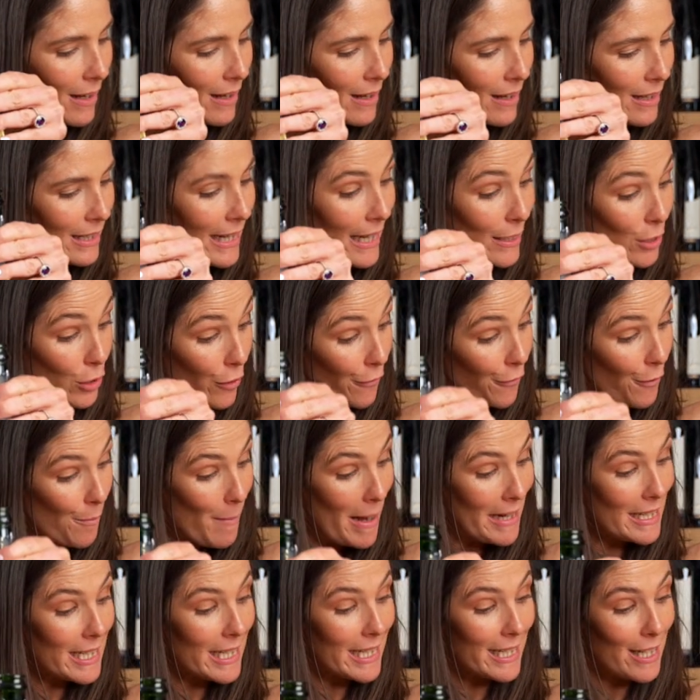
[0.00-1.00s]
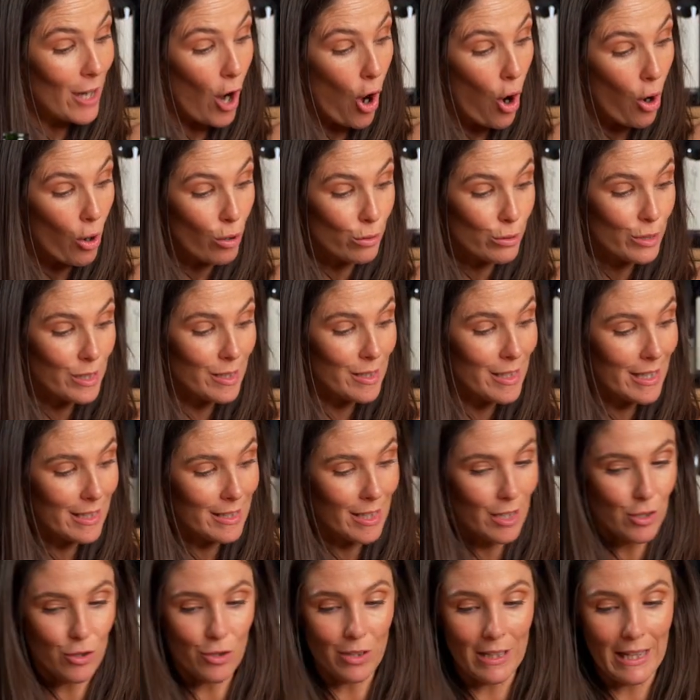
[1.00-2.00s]
Yeah, so fermented in old
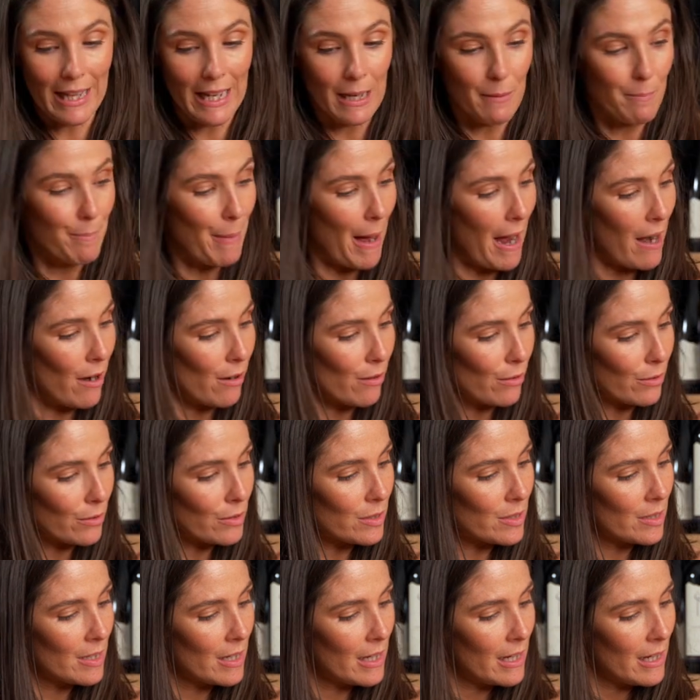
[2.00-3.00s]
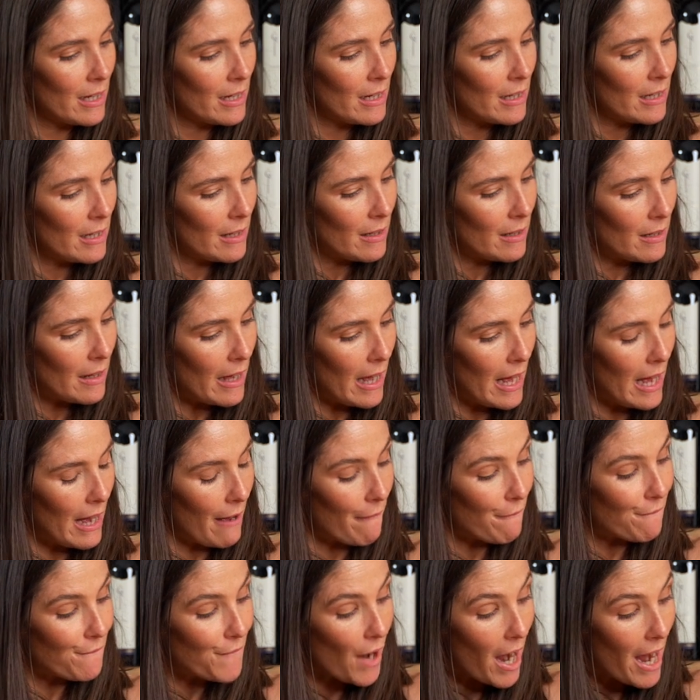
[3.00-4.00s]
600-litre barrels,
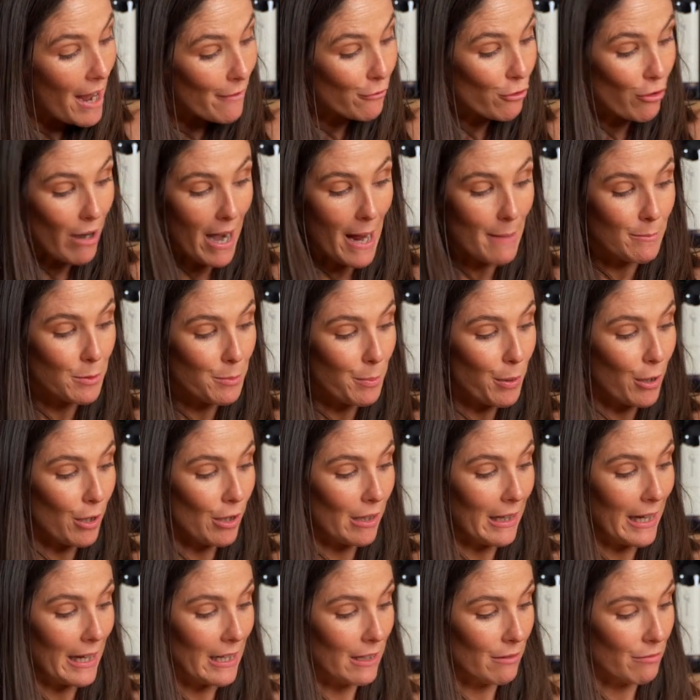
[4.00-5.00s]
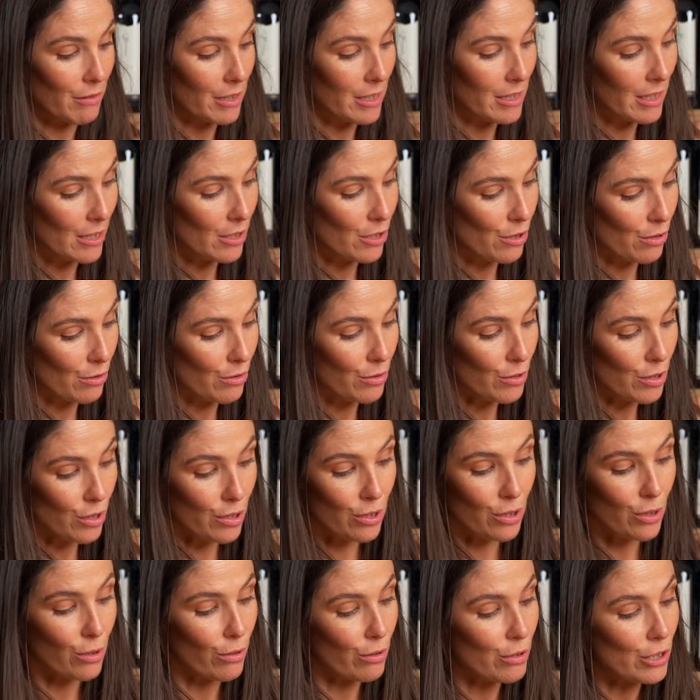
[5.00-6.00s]
5 grams per litre residual,
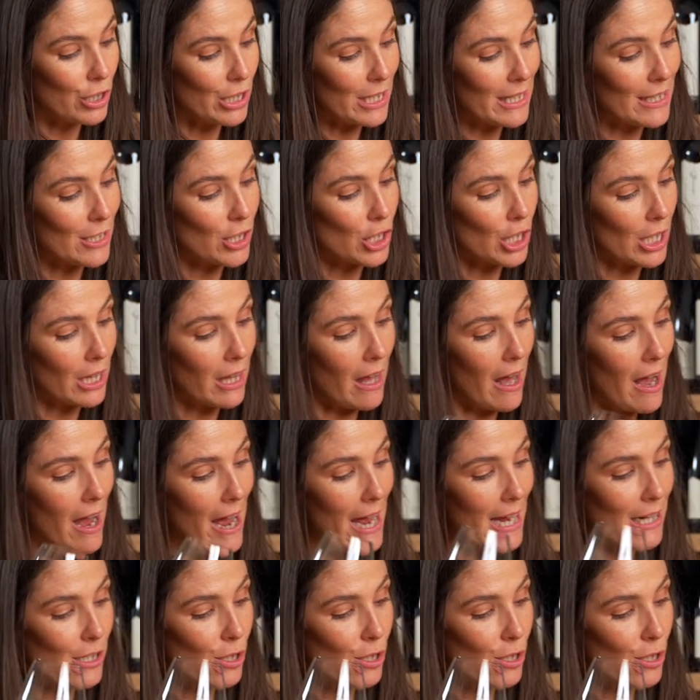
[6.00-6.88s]
disgorged in July